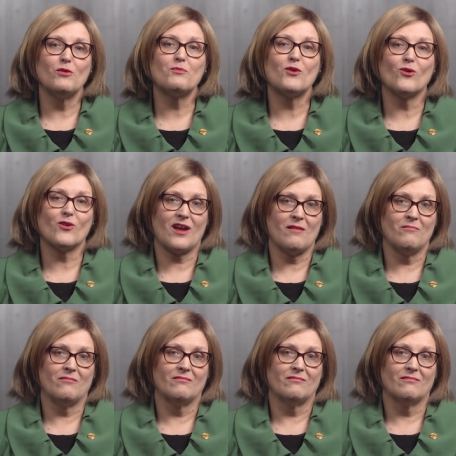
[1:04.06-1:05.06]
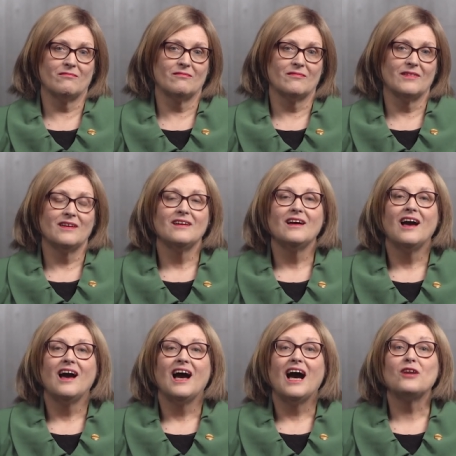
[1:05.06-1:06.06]
the programme.
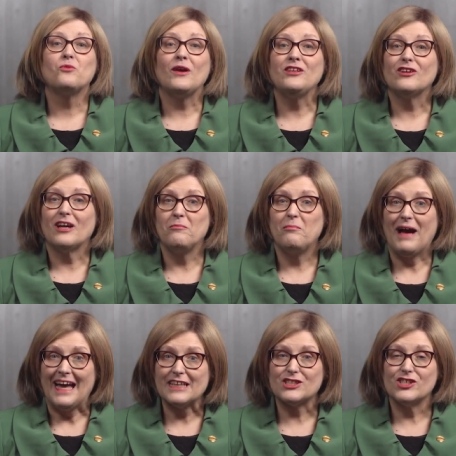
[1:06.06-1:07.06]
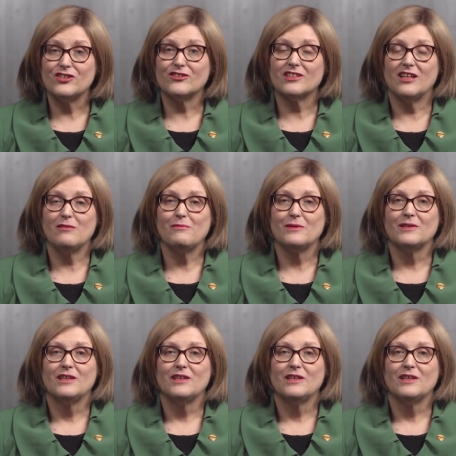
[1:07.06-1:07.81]
And when you come back to your club,